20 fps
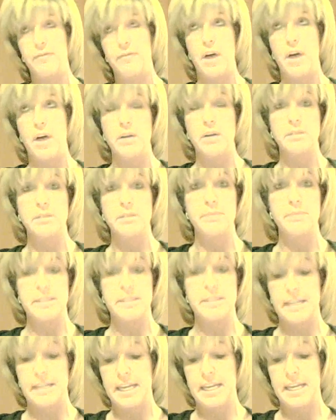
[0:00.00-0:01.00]
false,
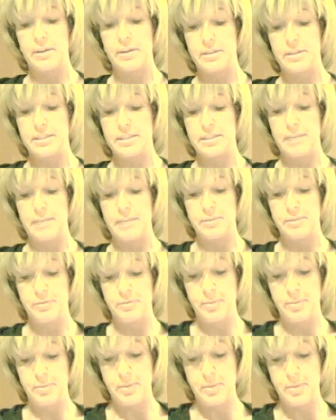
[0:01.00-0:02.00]
misleading, or
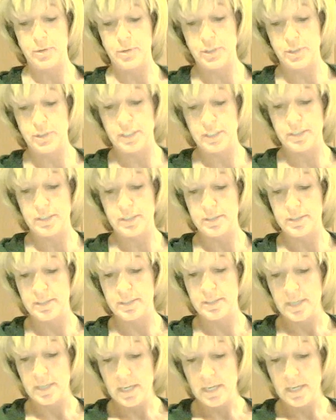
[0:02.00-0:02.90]
deceptive promotions.